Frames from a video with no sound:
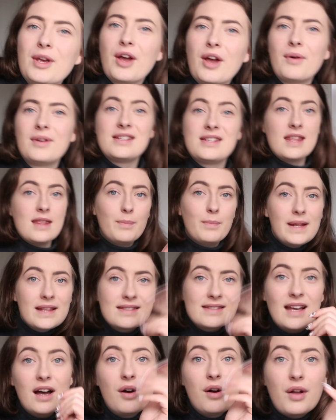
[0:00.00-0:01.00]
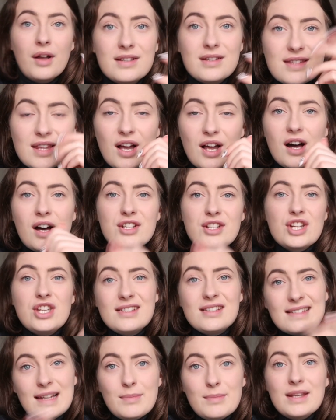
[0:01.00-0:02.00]
we go and take the bins out or go into the garden, you
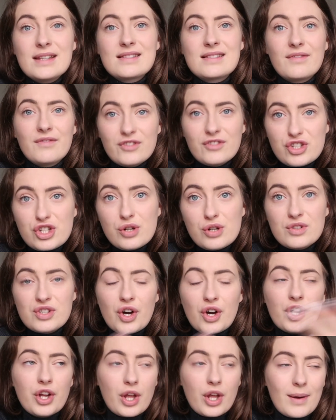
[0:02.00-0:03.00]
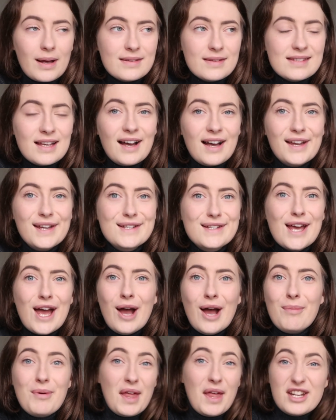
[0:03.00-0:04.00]
slip your shoes on and go outside,
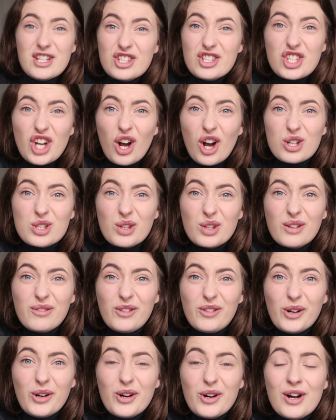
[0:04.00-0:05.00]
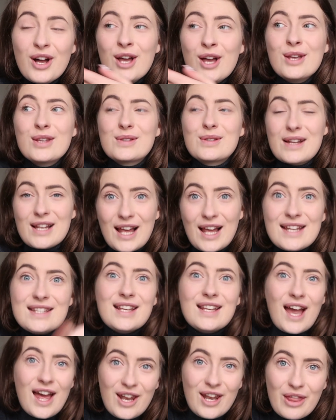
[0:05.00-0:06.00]
but they're just chucked on the floor, so I'd like
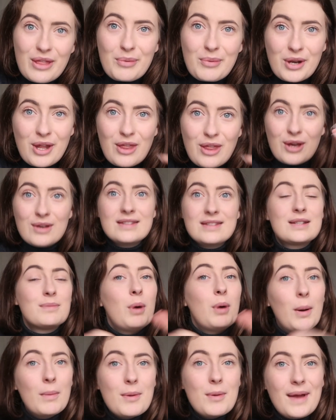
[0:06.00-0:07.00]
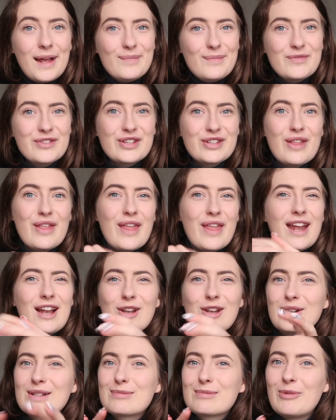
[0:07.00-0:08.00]
to get another one of those to put them in so that it
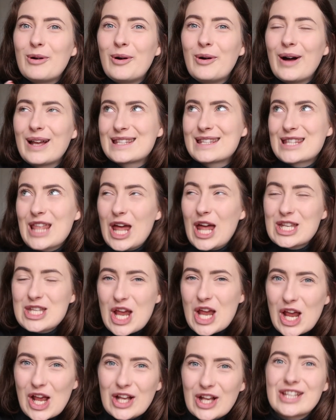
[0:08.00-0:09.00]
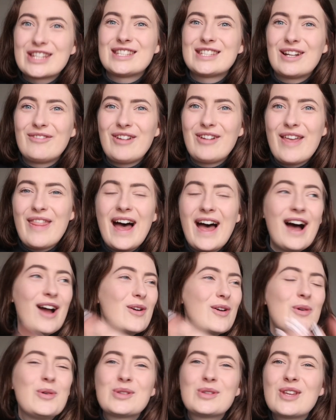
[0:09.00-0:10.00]
looks more aesthetic and stuff like that. I
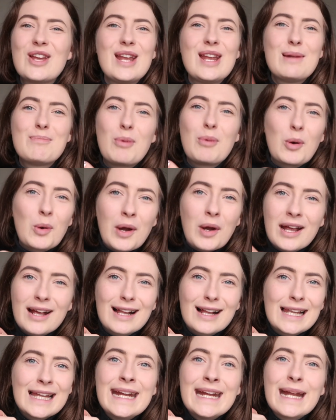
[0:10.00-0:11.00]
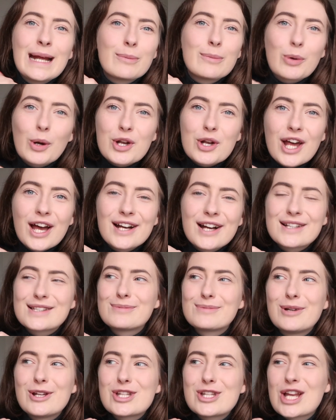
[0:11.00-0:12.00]
also need boring cleaning
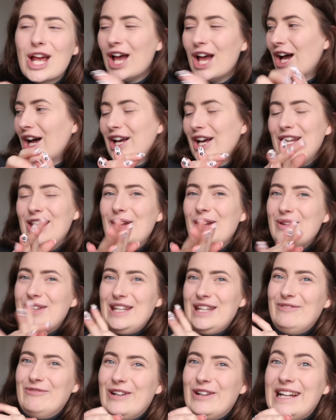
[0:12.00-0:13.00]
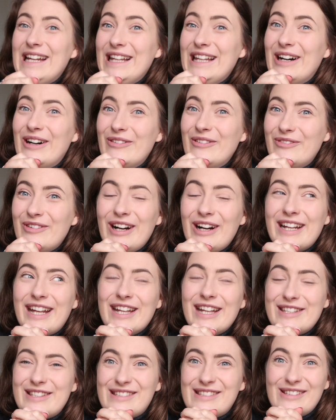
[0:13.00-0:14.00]
products, which I low-key really love. I
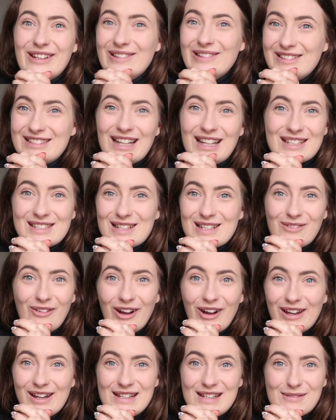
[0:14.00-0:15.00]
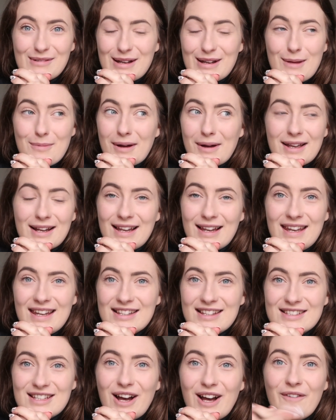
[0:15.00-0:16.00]
get so satisfied when I buy
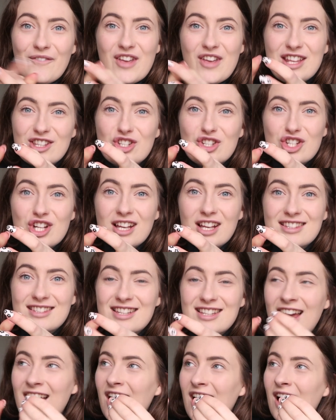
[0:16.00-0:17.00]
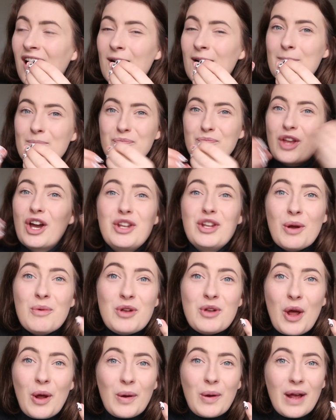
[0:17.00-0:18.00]
cleaning stuff. It's just, I don't
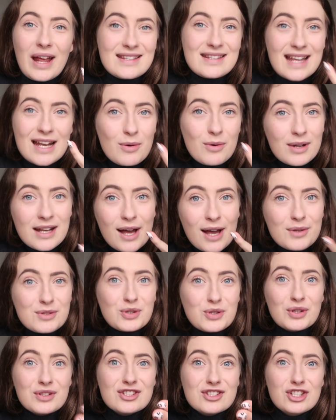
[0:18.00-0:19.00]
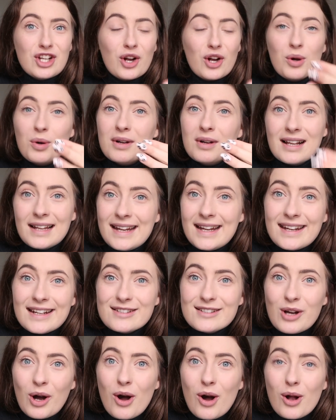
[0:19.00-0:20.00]
know, has anyone else got stuck on
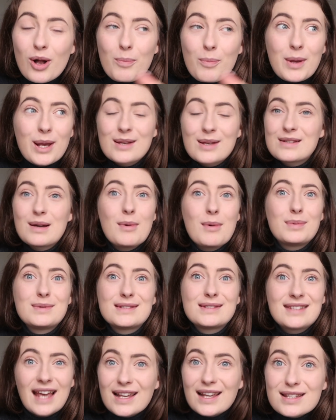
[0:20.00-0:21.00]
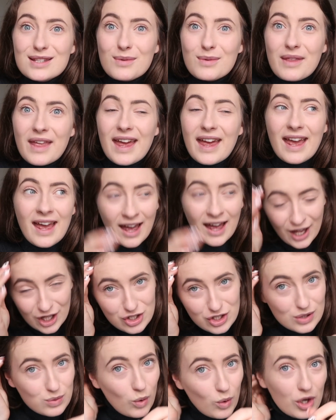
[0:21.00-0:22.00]
cleaning talk? Because I'm obsessed with it.
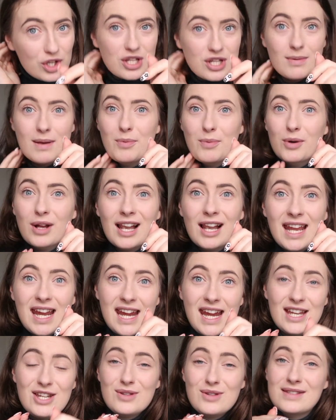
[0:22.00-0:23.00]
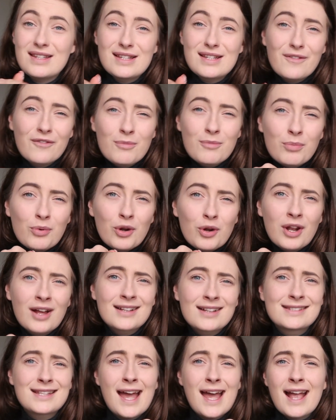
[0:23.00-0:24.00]
Just watching people clean, using different
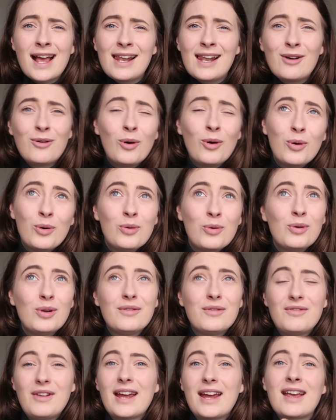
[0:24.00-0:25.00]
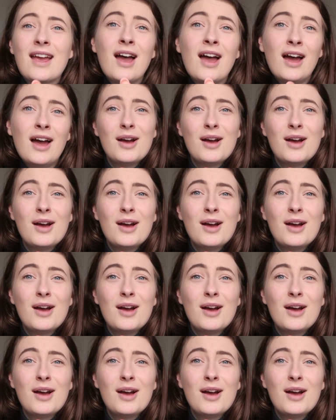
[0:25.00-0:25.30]
products, getting a little haul of like